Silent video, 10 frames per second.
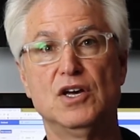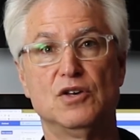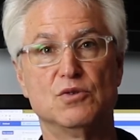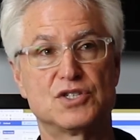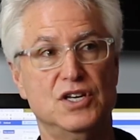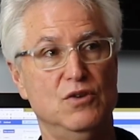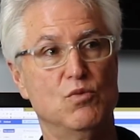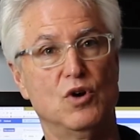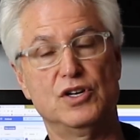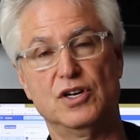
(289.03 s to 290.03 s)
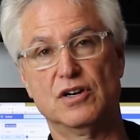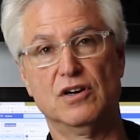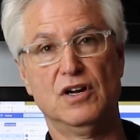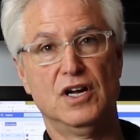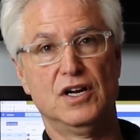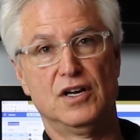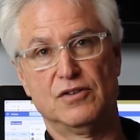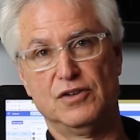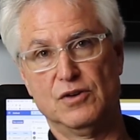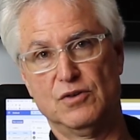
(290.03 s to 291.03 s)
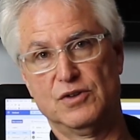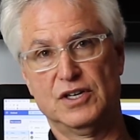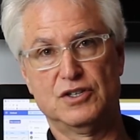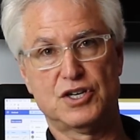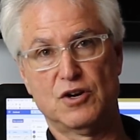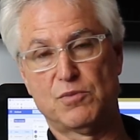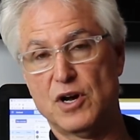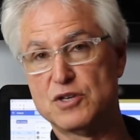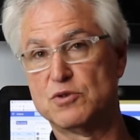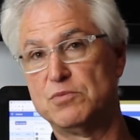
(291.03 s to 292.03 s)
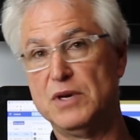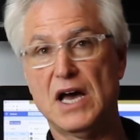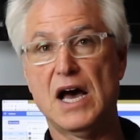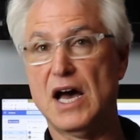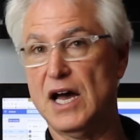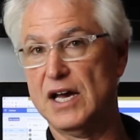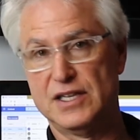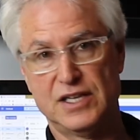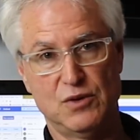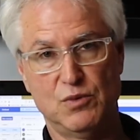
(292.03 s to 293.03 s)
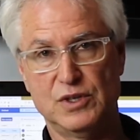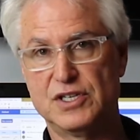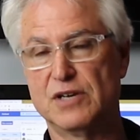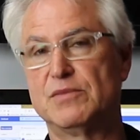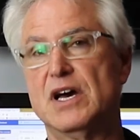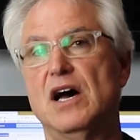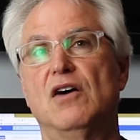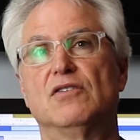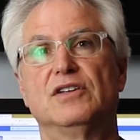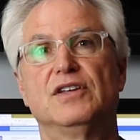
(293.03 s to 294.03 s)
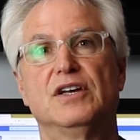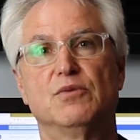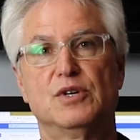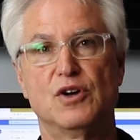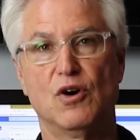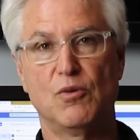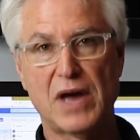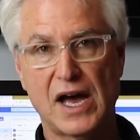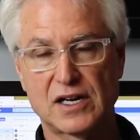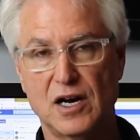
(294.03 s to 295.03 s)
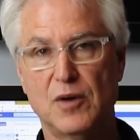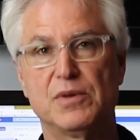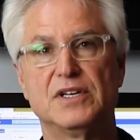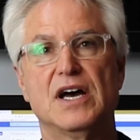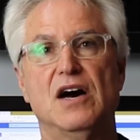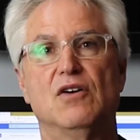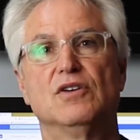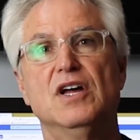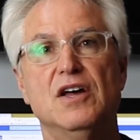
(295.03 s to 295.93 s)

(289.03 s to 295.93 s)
You would see one year, the share price would be high, and then it would dip down, and then it would go back up and down.